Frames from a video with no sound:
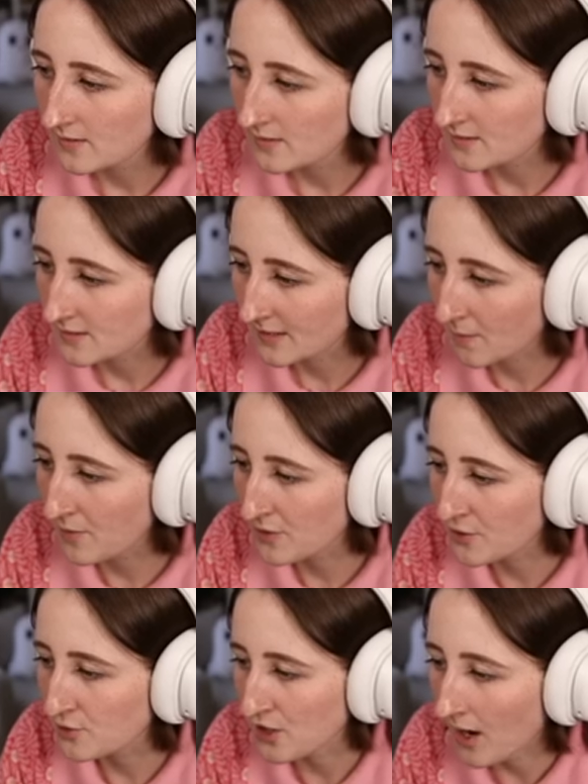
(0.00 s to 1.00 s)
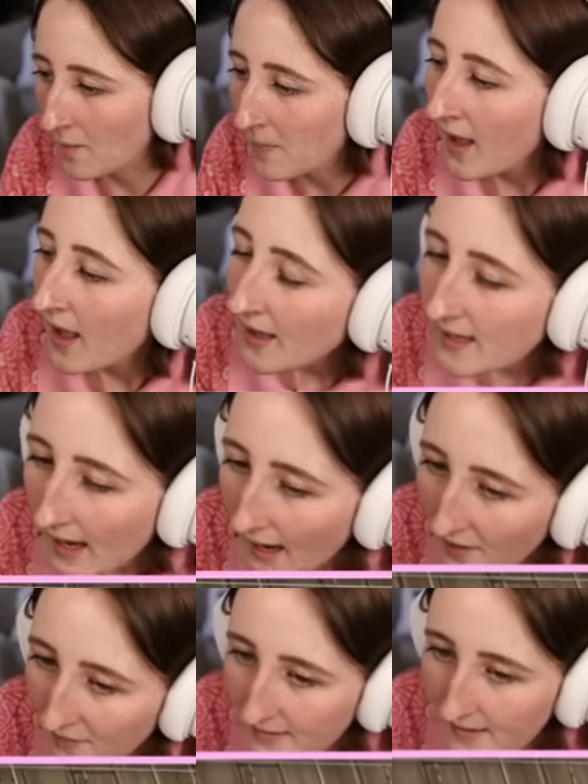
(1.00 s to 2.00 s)
Does it come with a new job? Yeah,
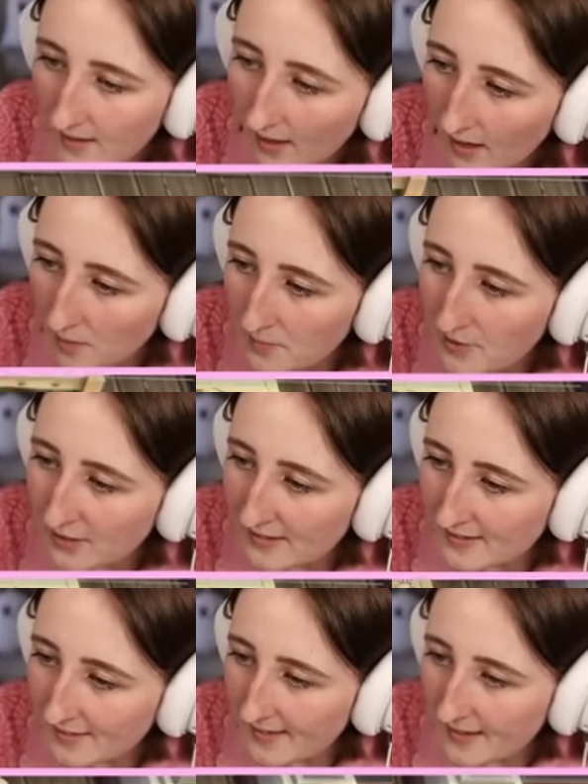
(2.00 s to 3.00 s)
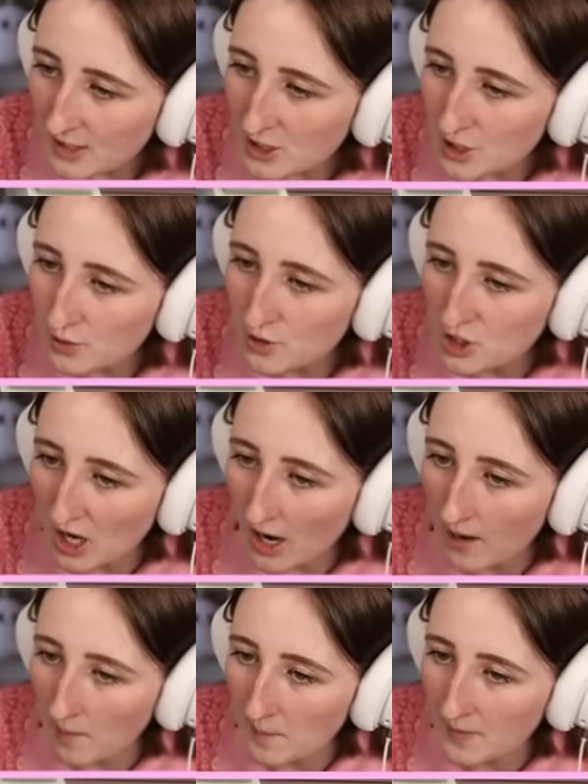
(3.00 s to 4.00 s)
Hadley, um, there isn't like a new
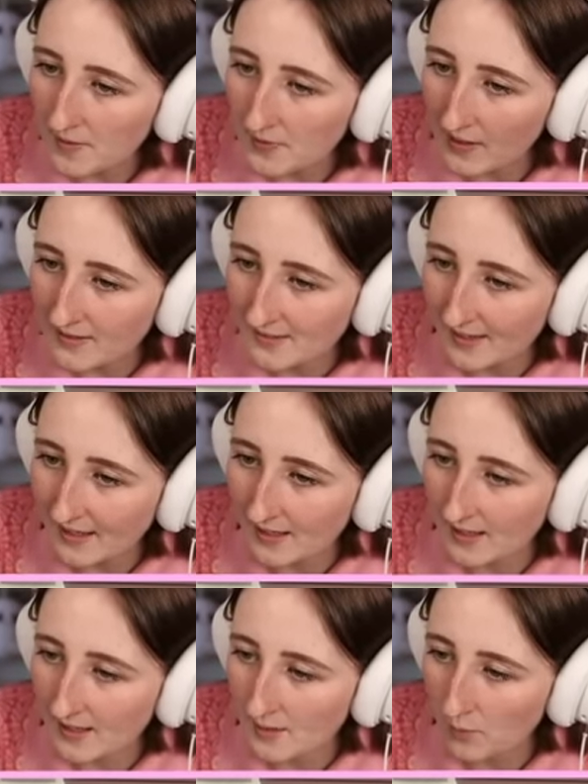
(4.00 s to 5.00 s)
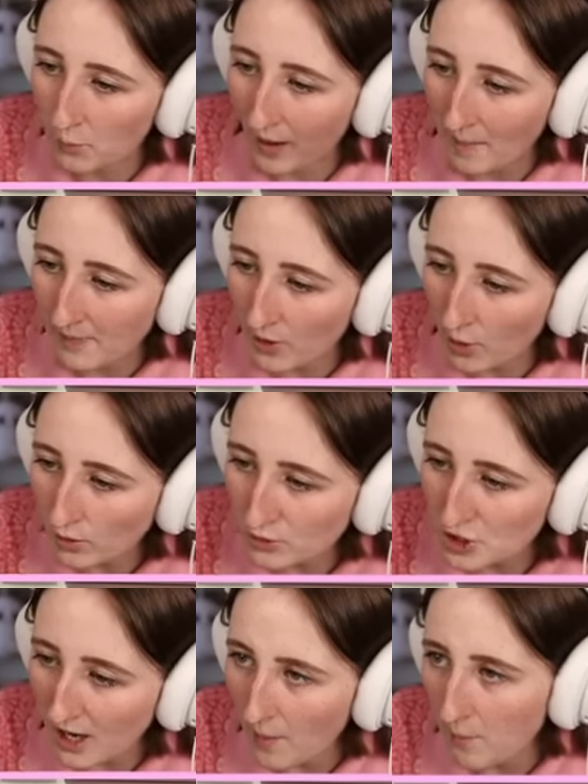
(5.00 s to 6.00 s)
job that's like a rabbit hole
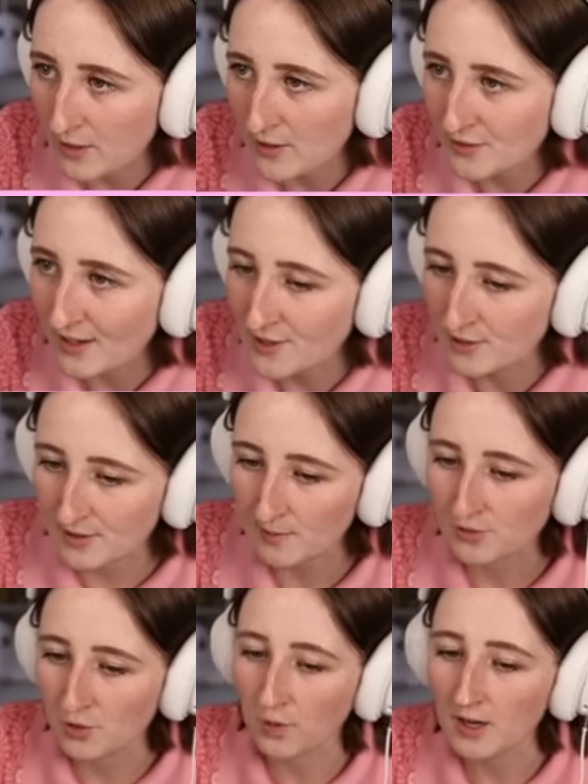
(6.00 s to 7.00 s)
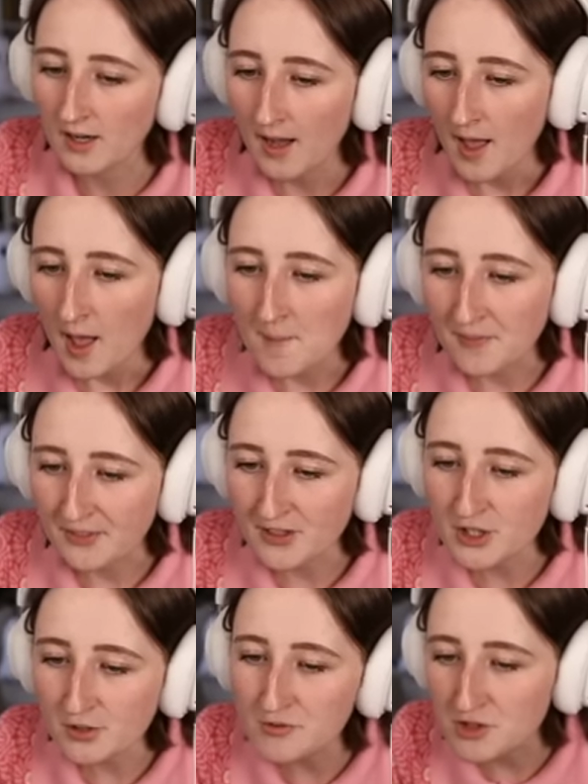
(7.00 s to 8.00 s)
job where you send your Sims to work, but the
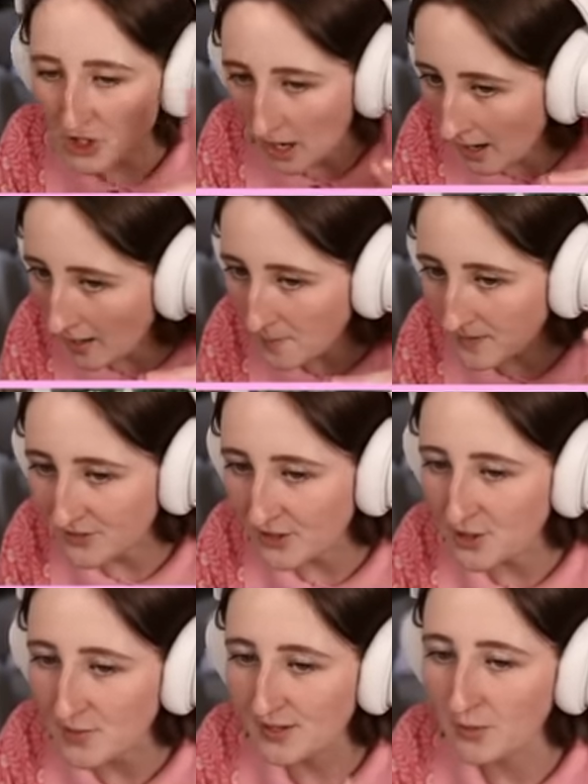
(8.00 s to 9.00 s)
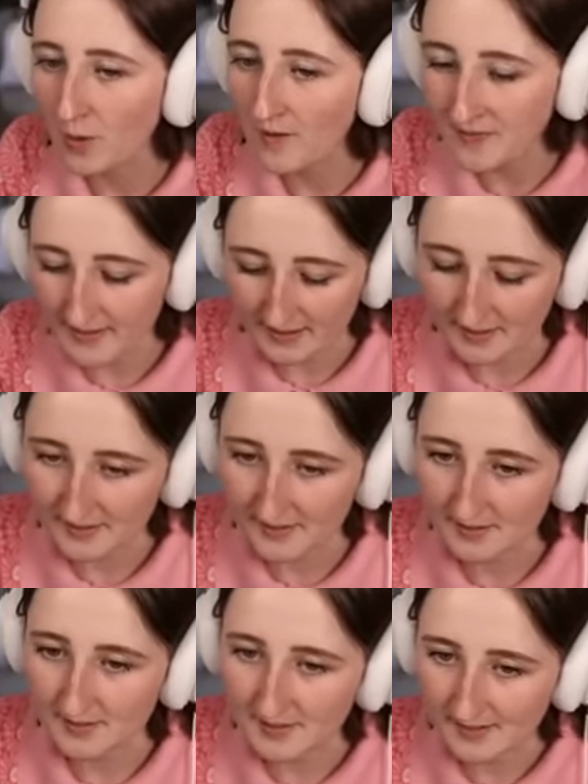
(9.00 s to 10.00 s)
new job is that you can run this
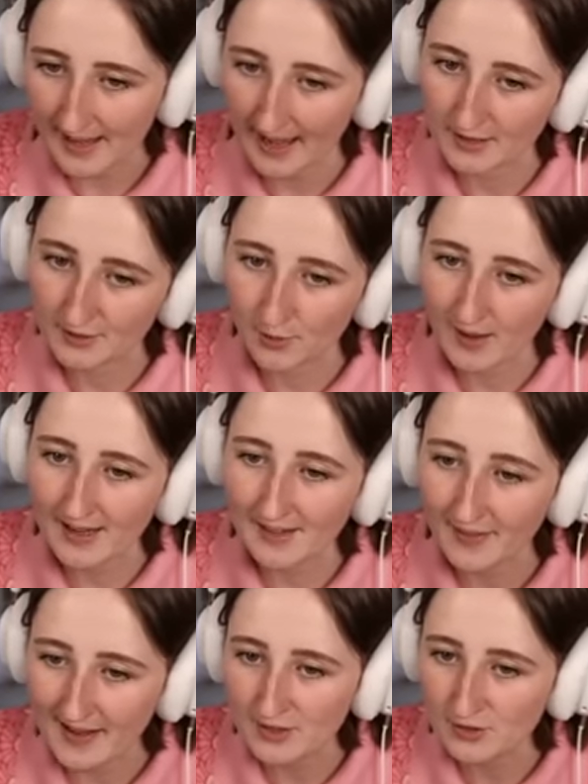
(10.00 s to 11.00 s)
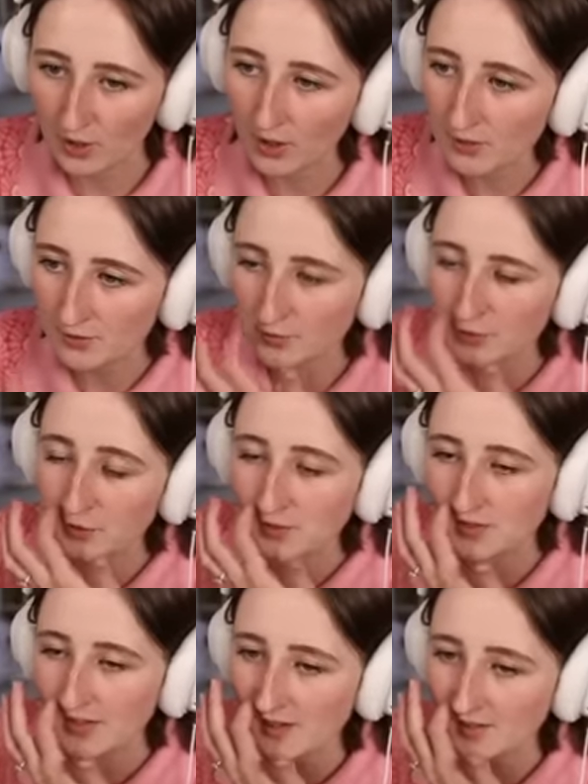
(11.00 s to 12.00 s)
stand. So I can like start food
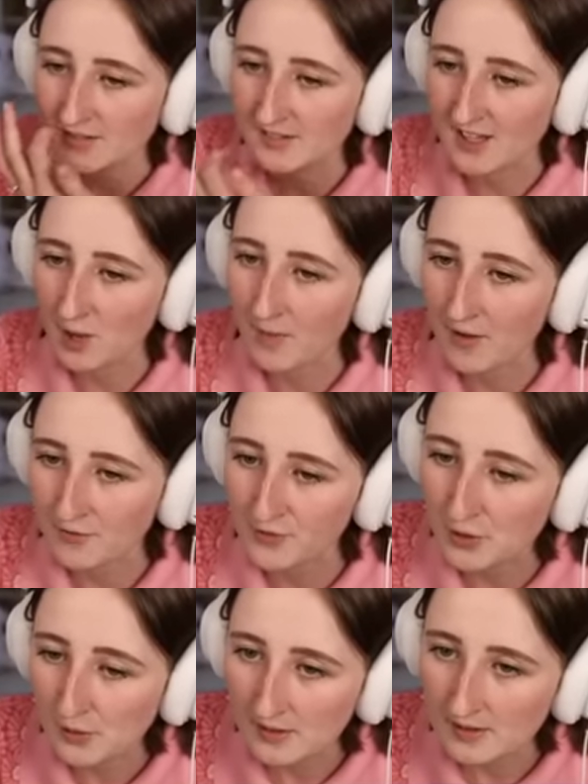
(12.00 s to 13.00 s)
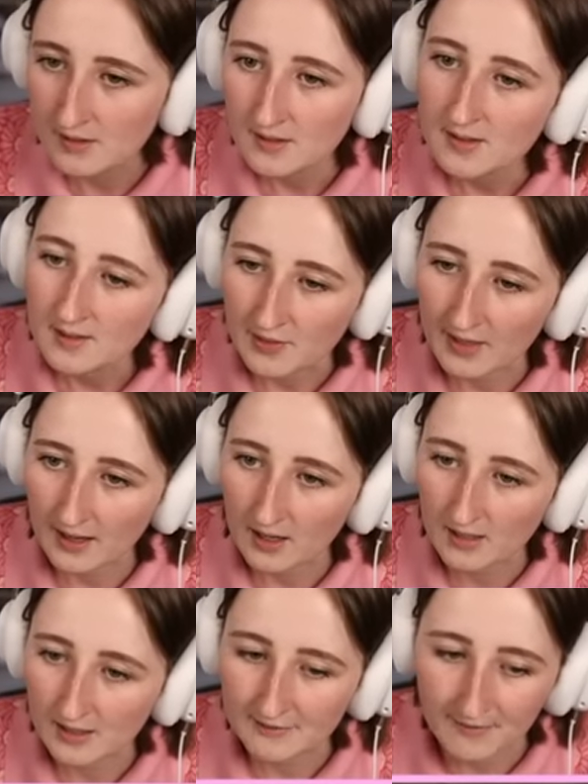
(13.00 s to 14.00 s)
sales and sell my food
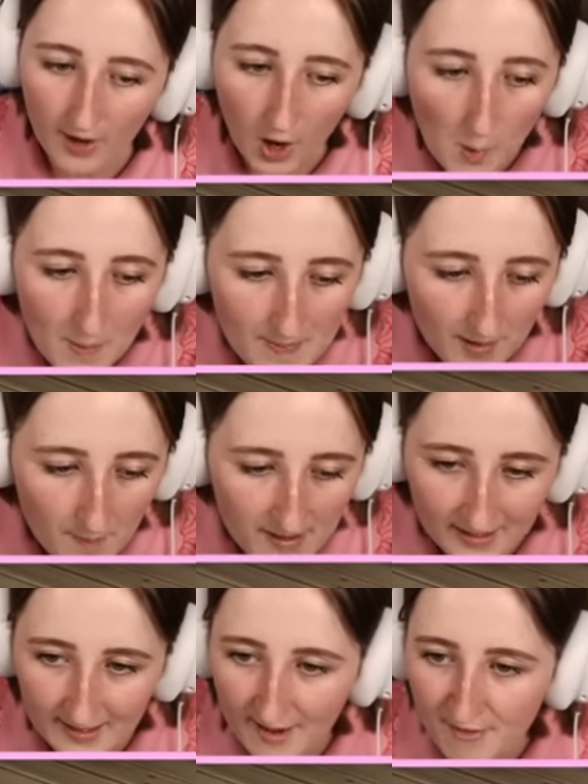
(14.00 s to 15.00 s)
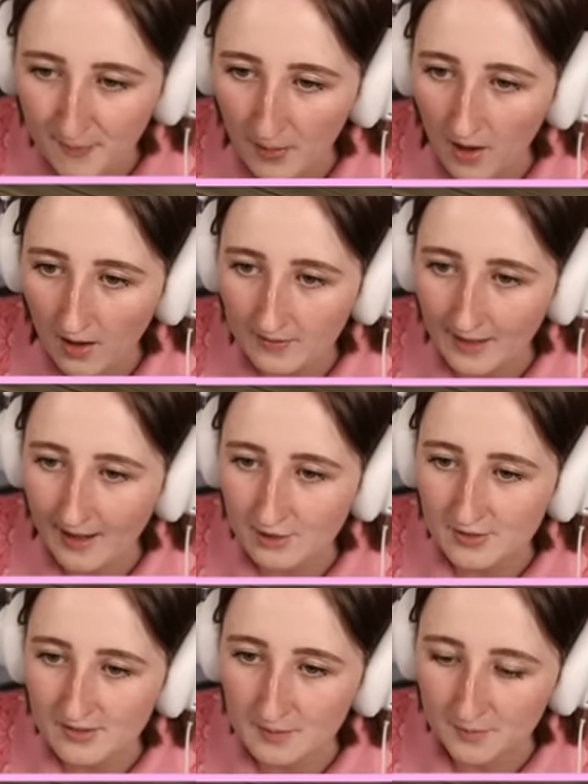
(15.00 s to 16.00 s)
there. If I, oh, maybe I'll make a knife block. That
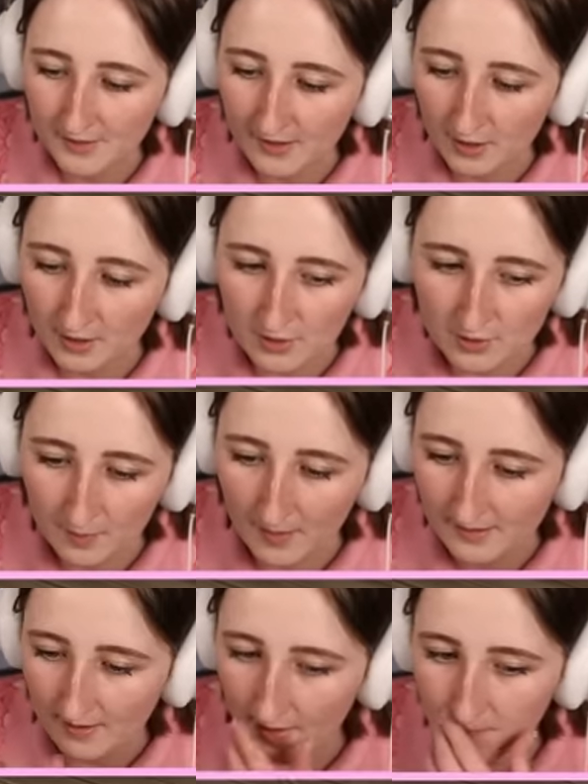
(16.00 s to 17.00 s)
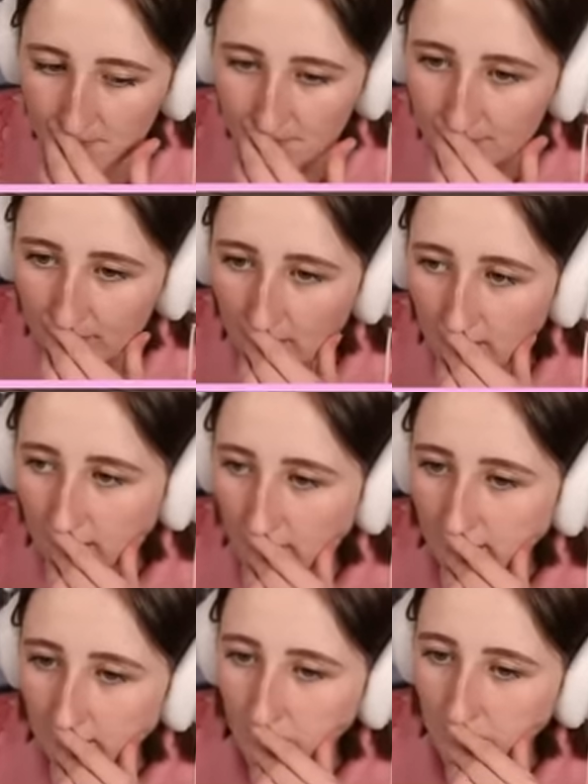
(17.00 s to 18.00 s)
actually seems like a good use of my time.
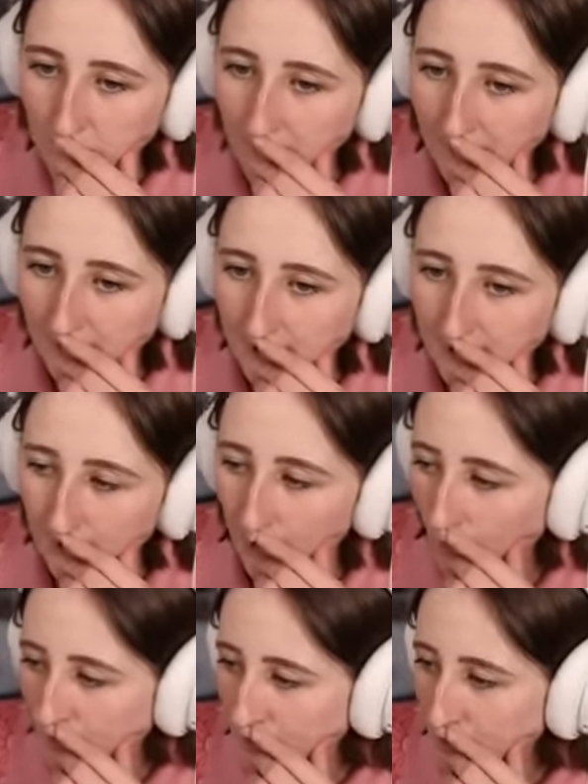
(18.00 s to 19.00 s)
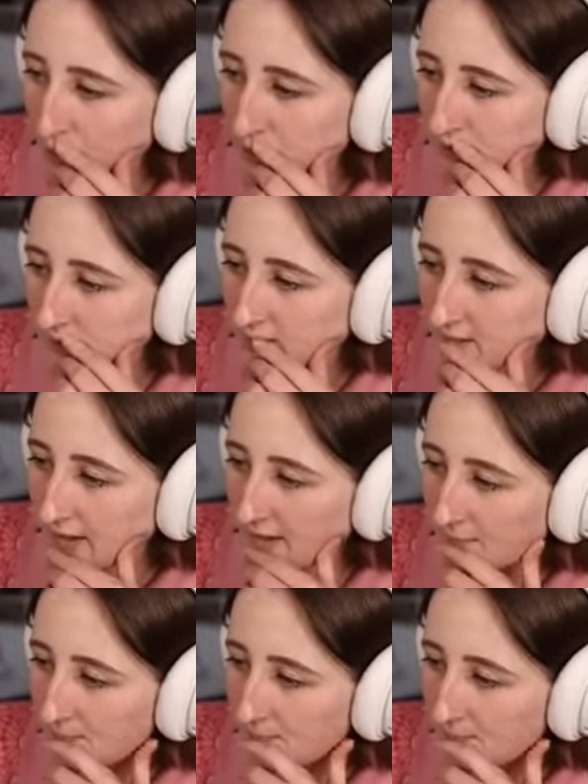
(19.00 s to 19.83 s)
Oh, I started a horse sculpture instead.